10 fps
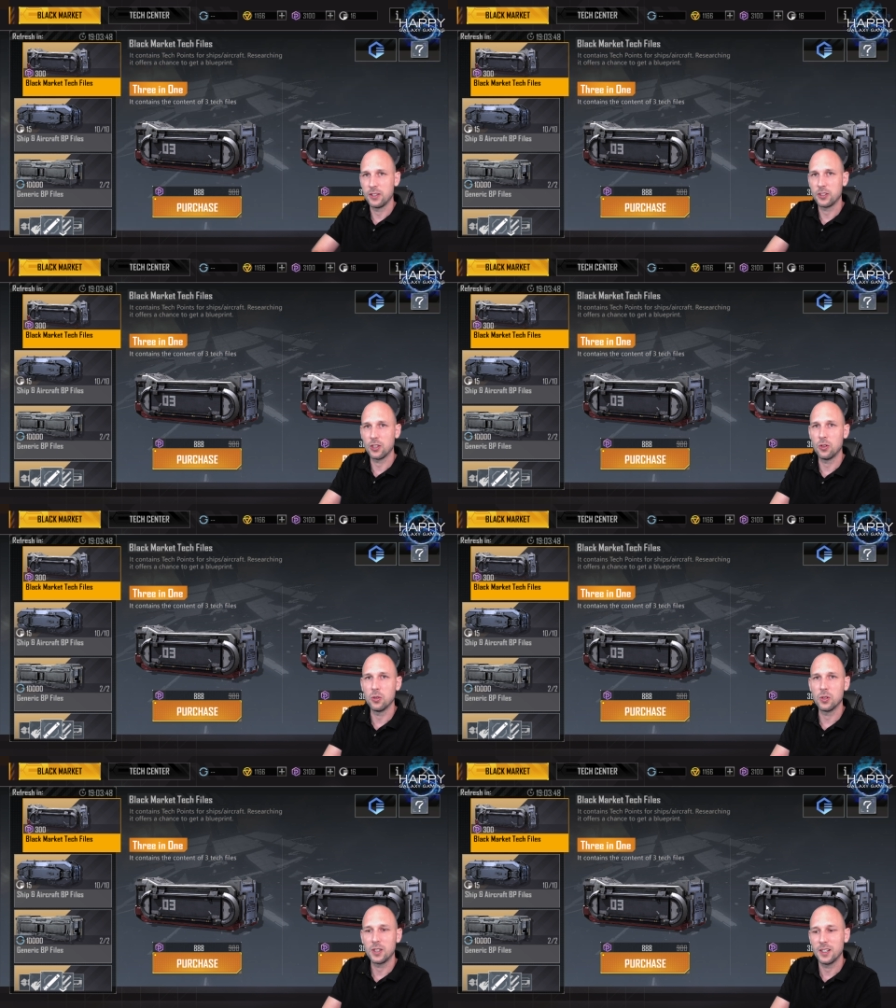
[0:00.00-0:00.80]

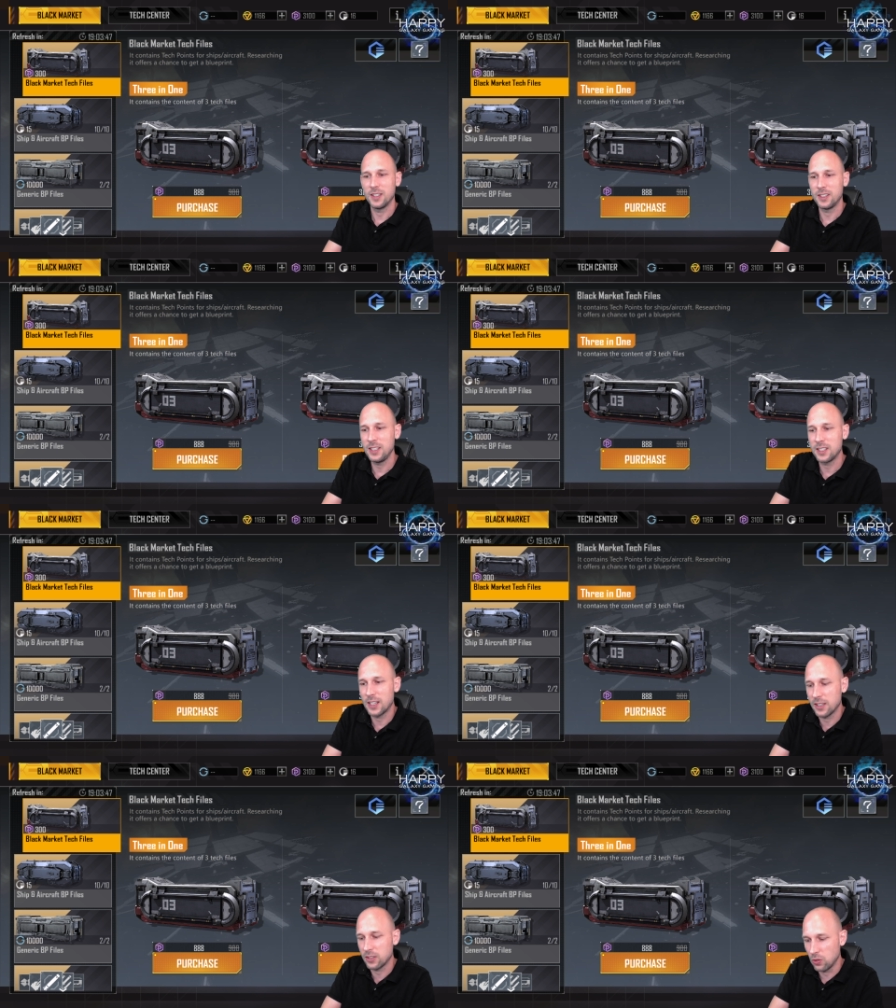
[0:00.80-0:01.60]
So these
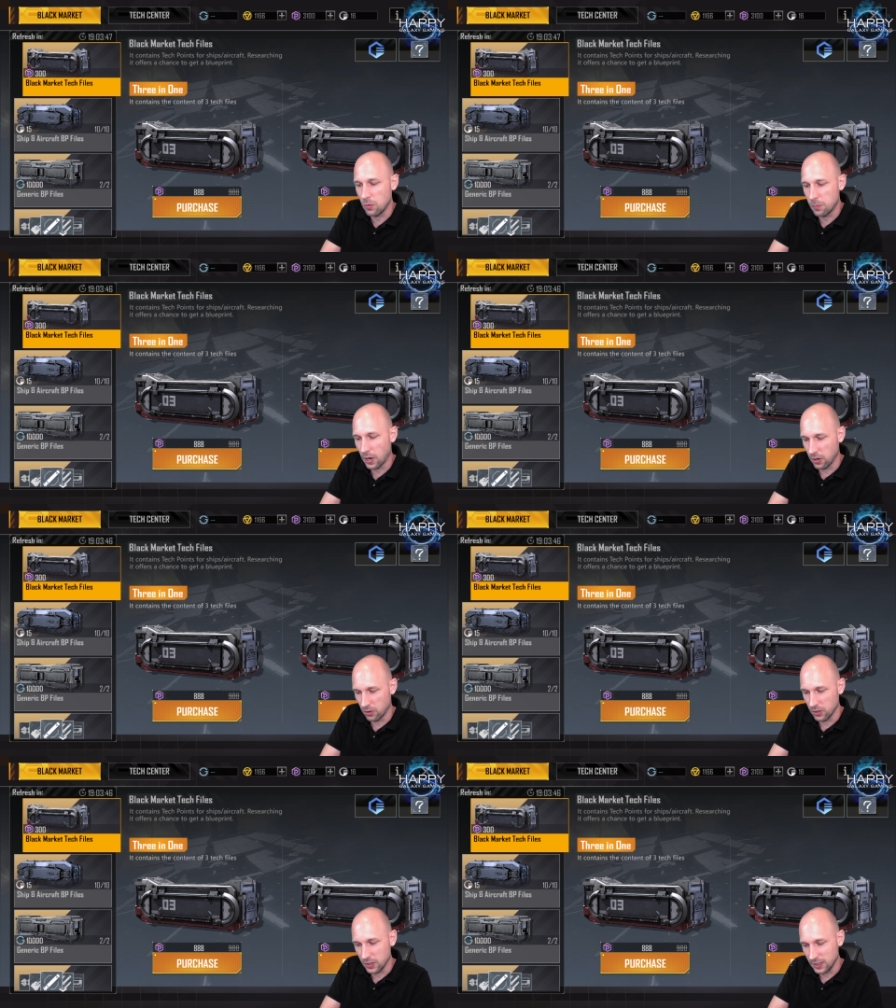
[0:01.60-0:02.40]
are the two
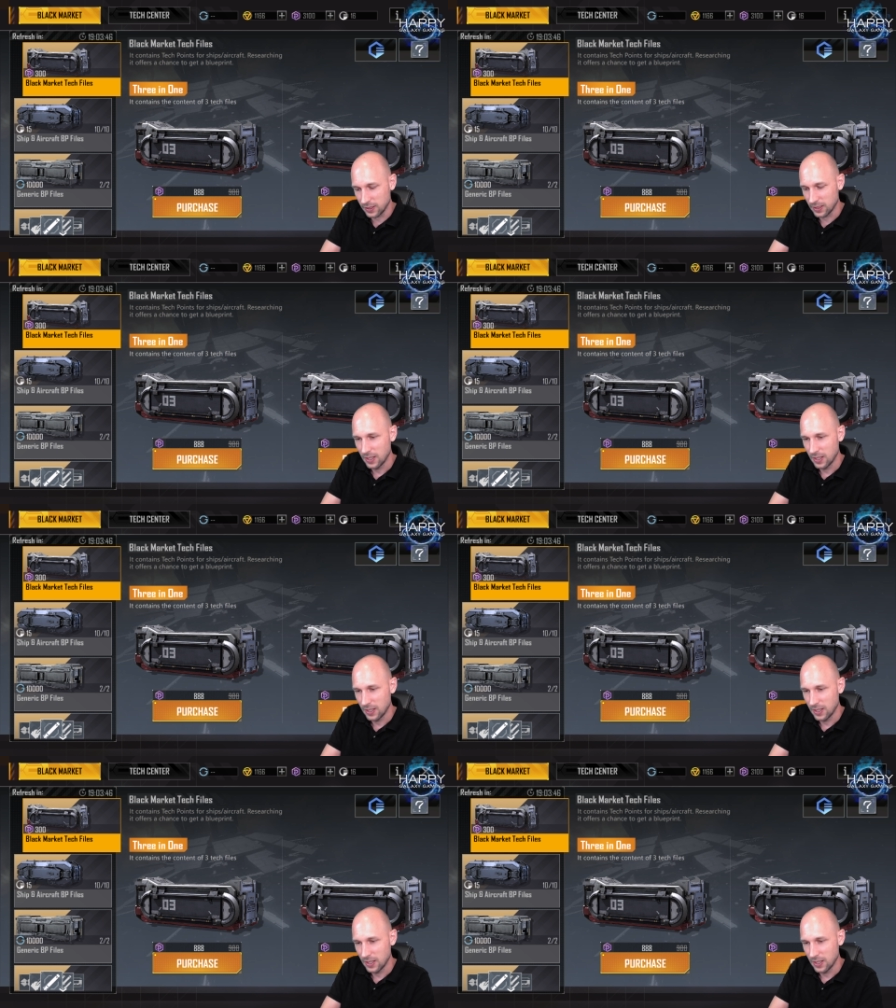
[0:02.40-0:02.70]
priorities.